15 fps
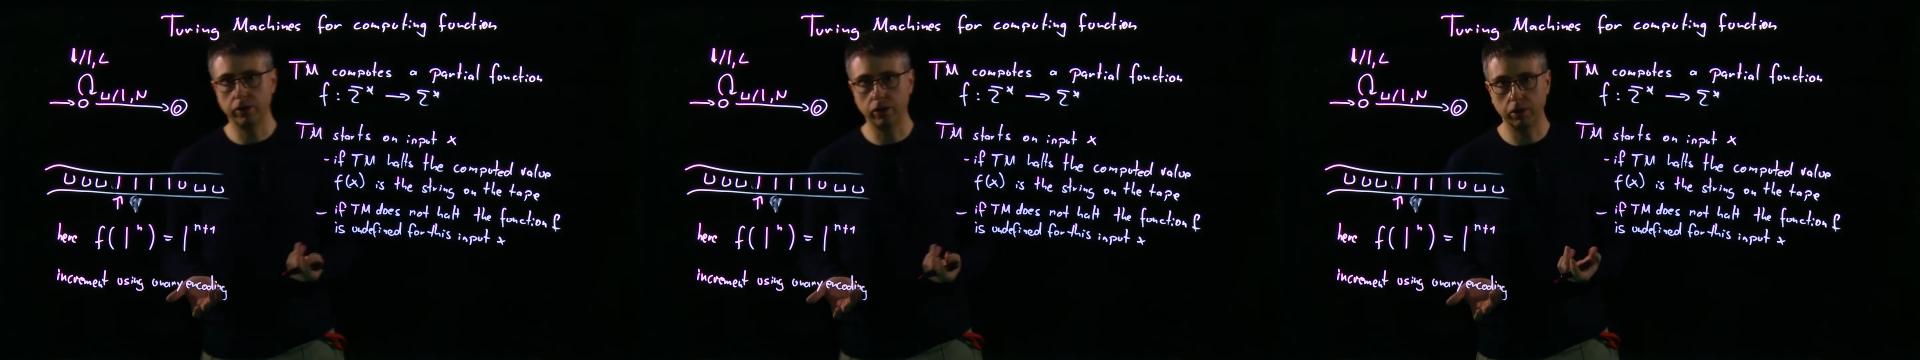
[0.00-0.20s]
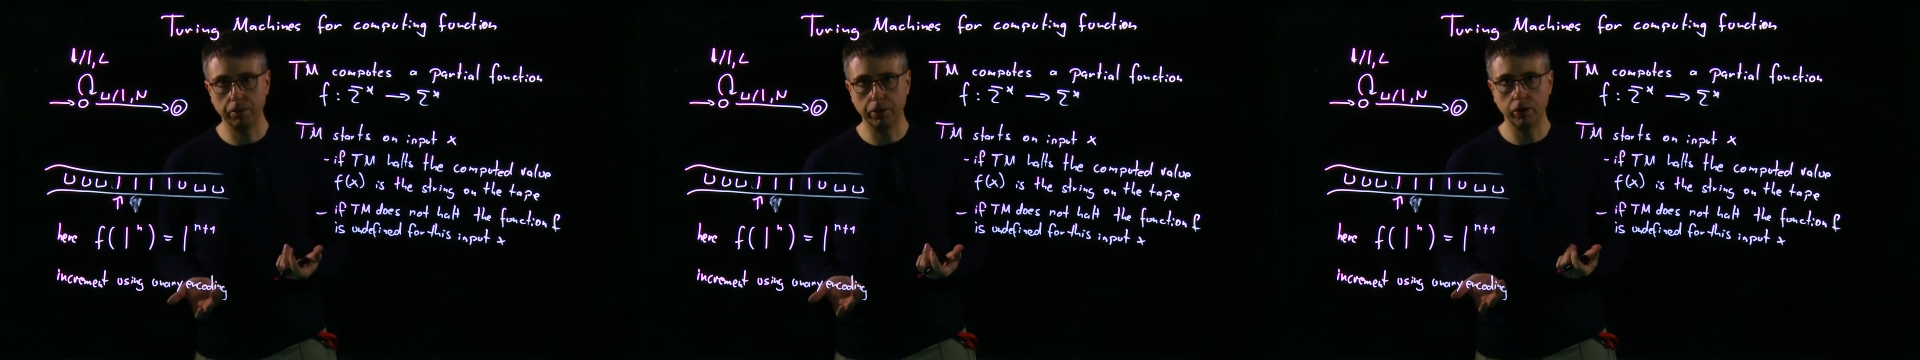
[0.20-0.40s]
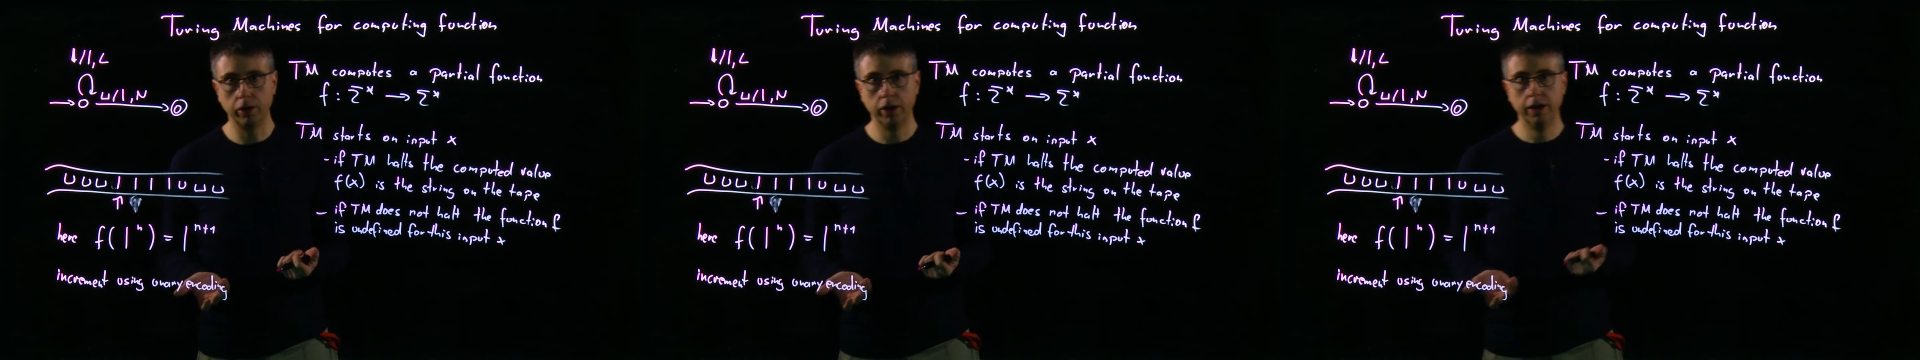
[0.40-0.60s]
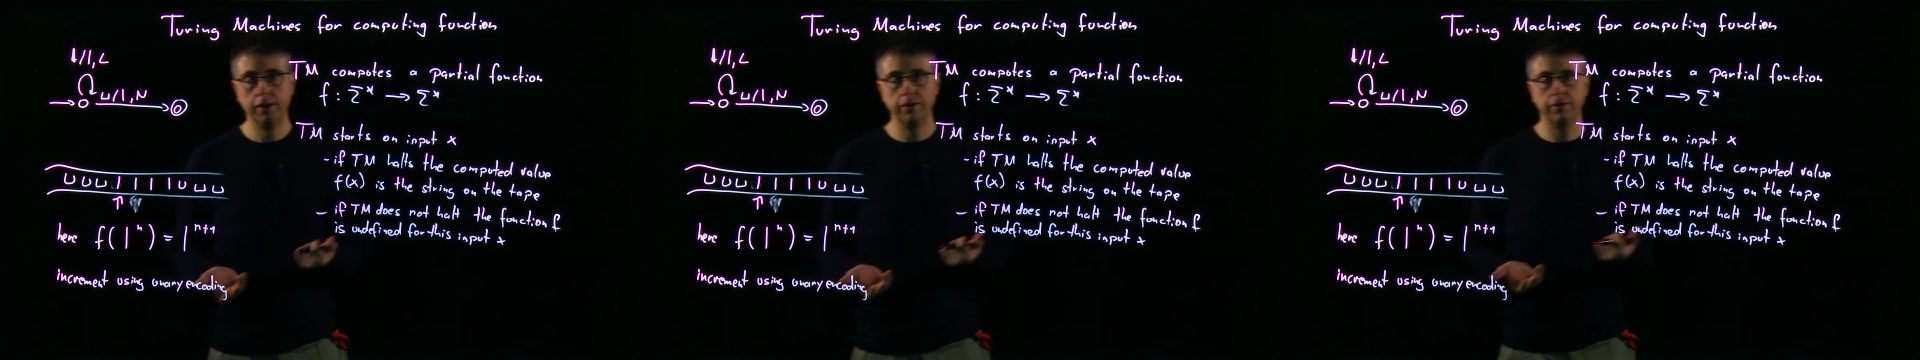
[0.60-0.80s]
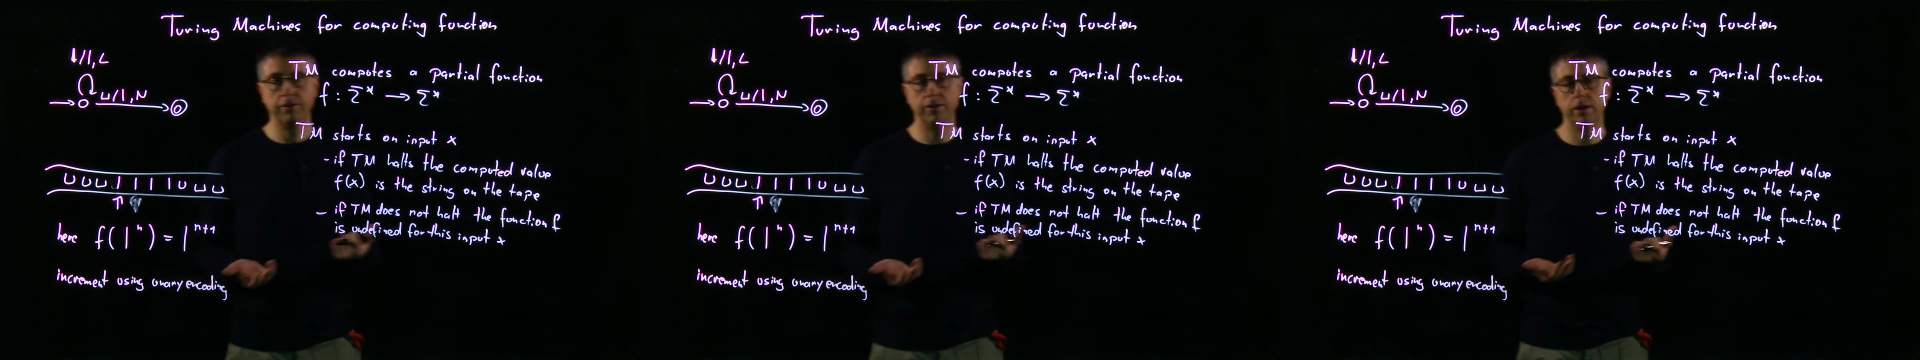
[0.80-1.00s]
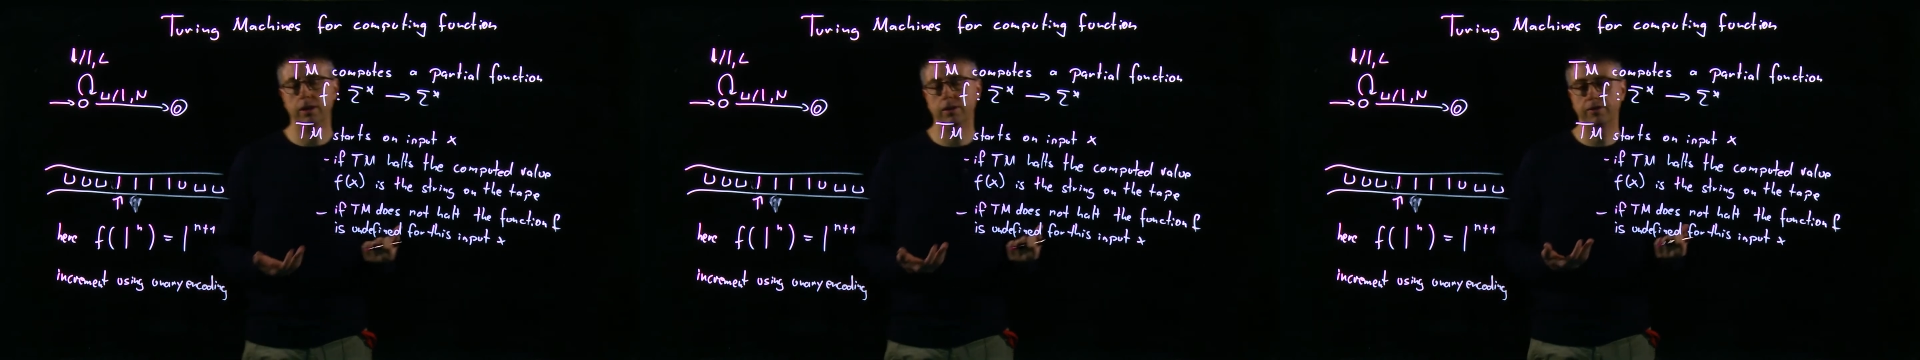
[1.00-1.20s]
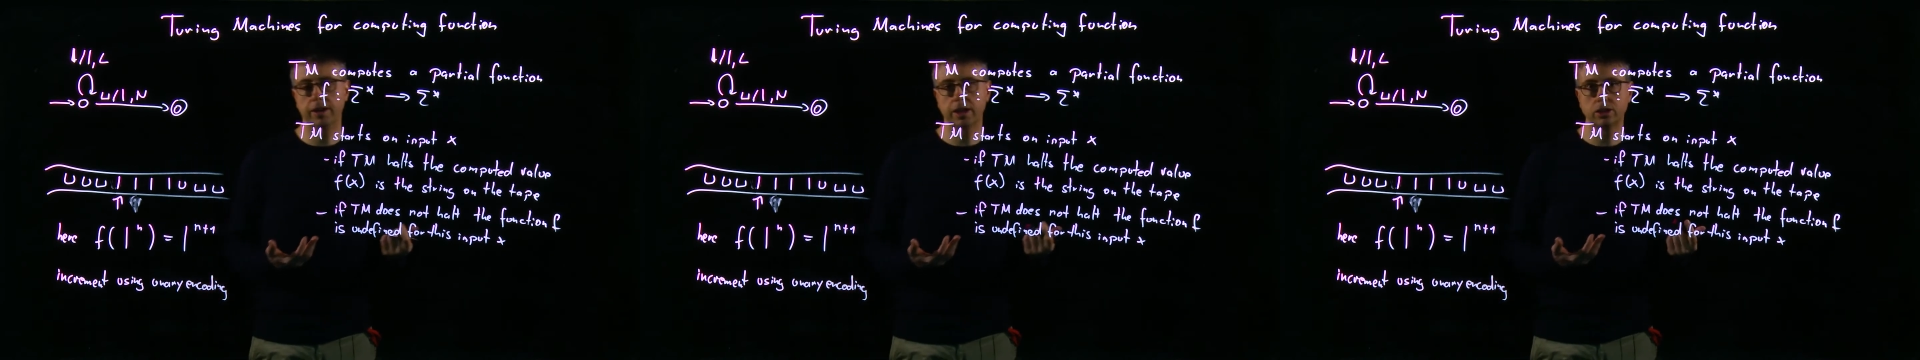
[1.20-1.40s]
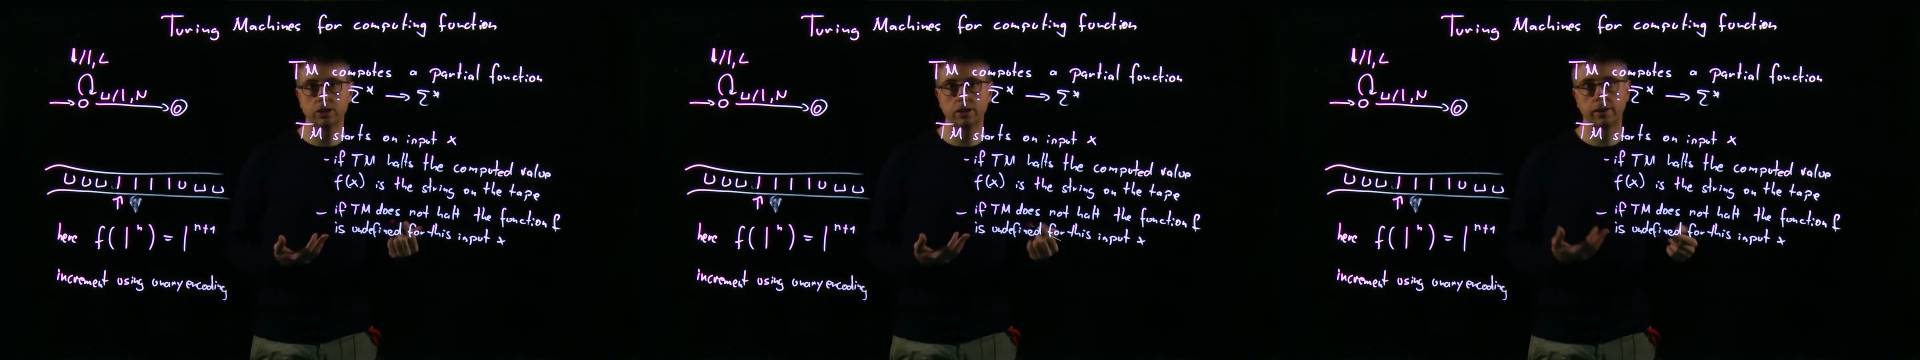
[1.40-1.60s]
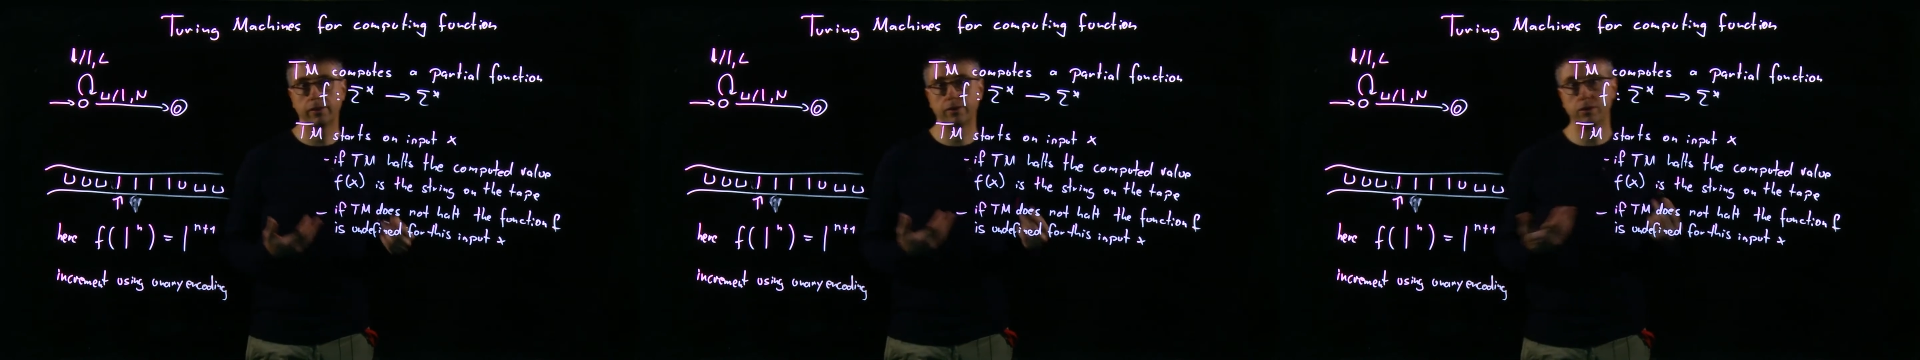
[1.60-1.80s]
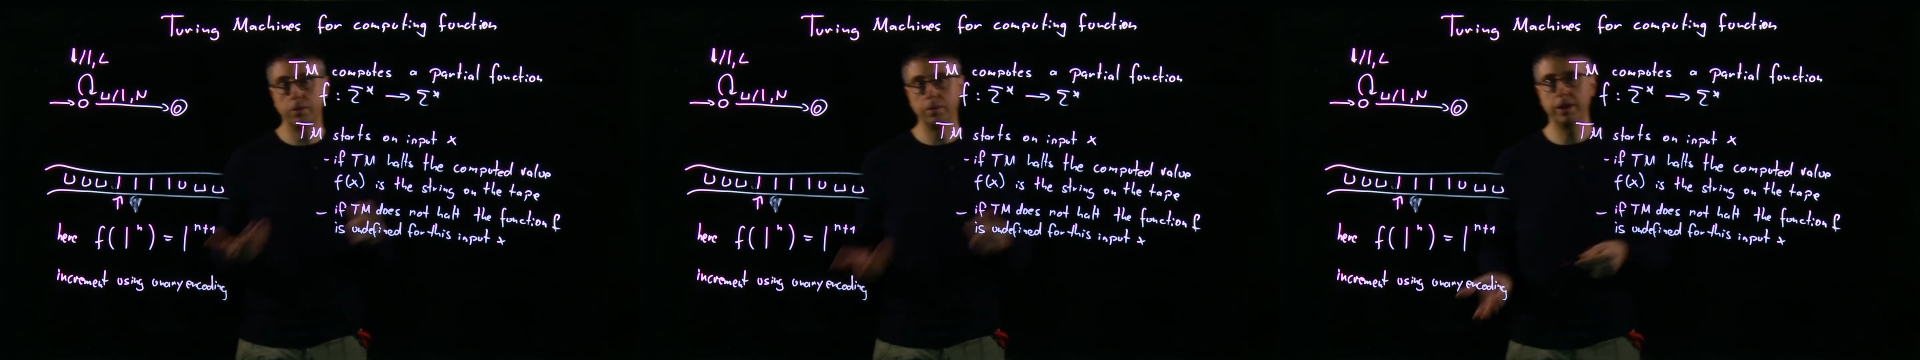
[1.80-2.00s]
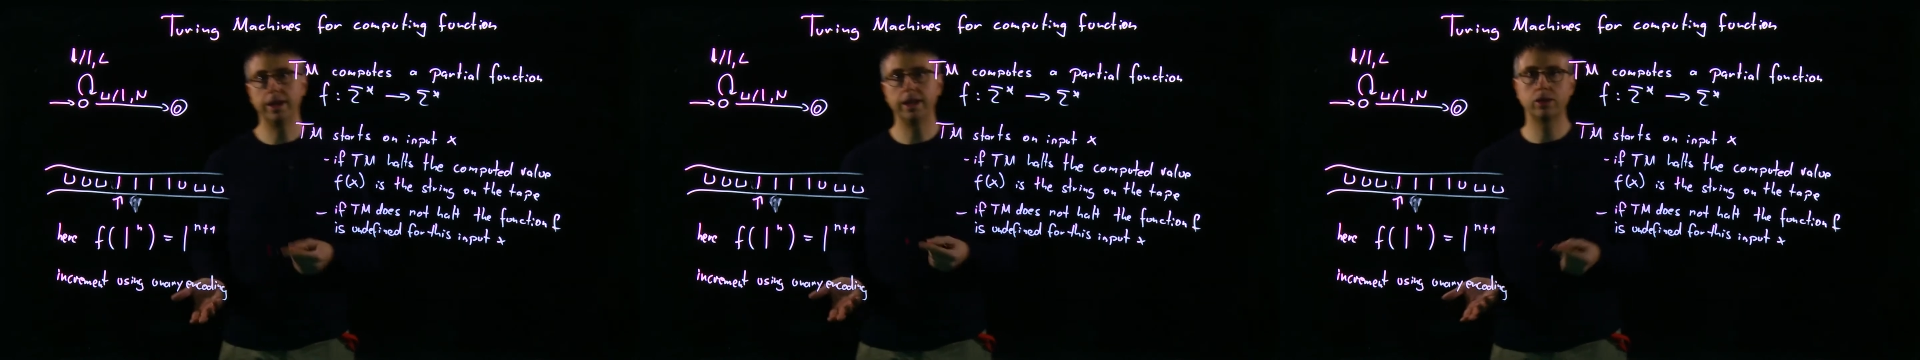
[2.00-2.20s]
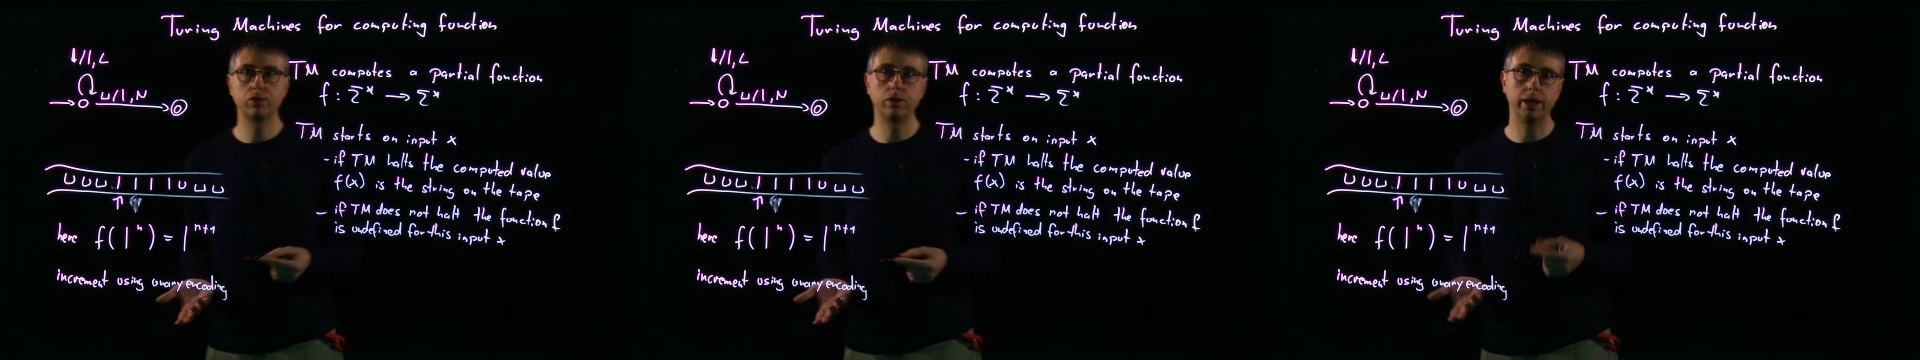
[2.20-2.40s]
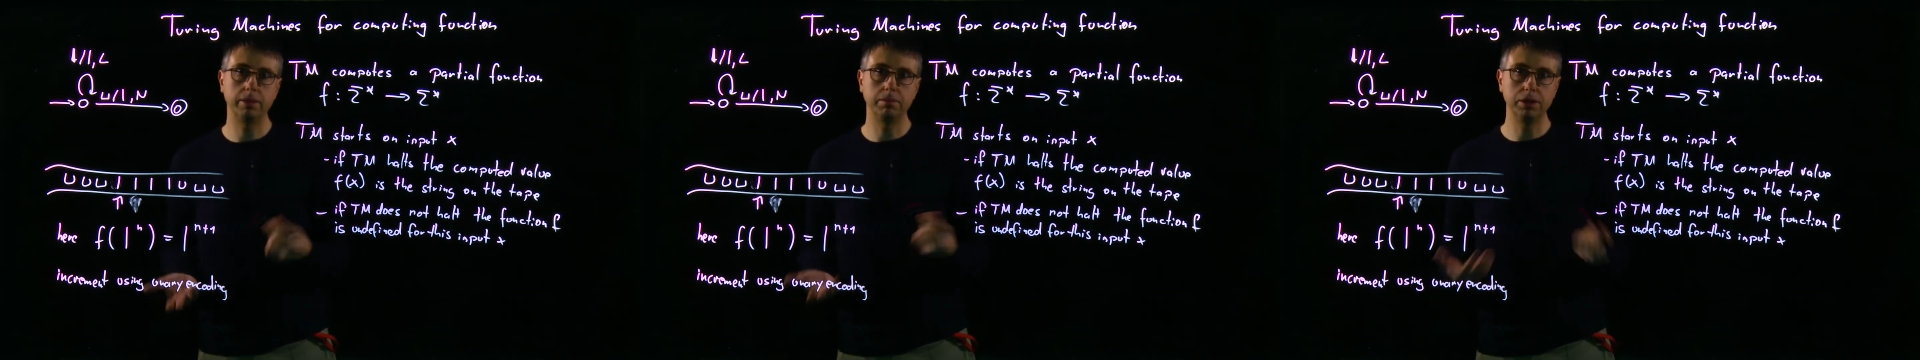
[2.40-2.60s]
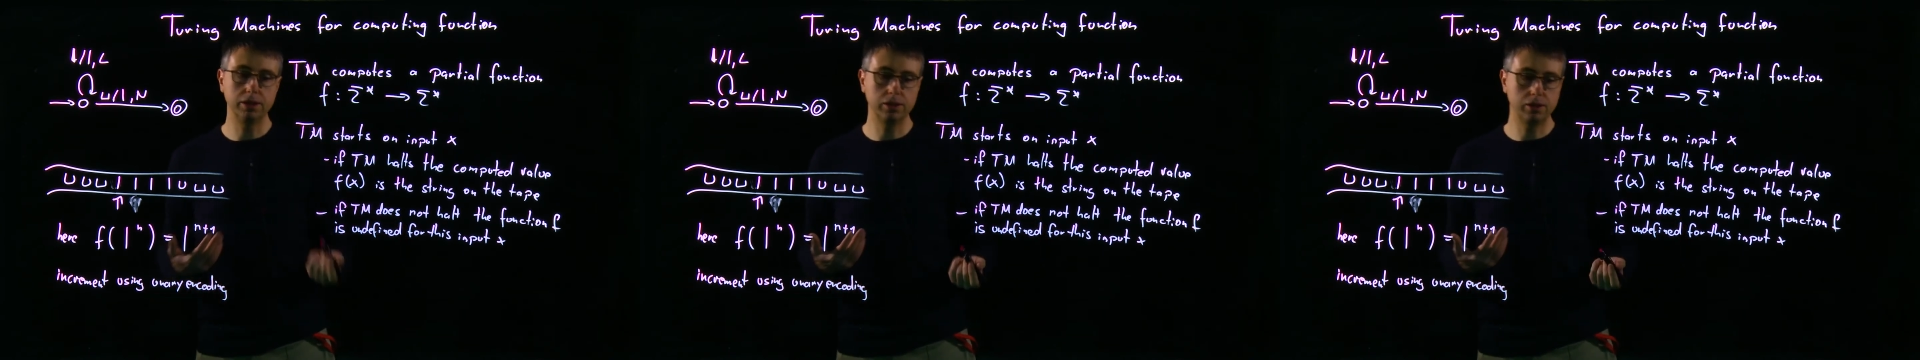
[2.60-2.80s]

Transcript: to compute functions from the natural numbers